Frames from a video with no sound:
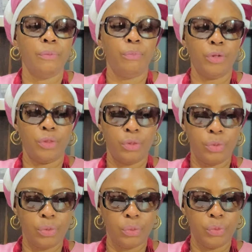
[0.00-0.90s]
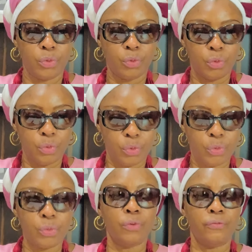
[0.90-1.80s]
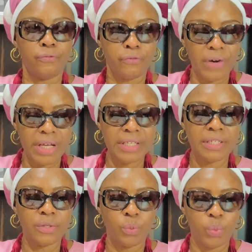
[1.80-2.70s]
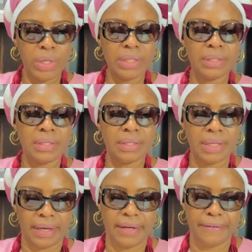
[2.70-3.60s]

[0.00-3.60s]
But true friends will stick.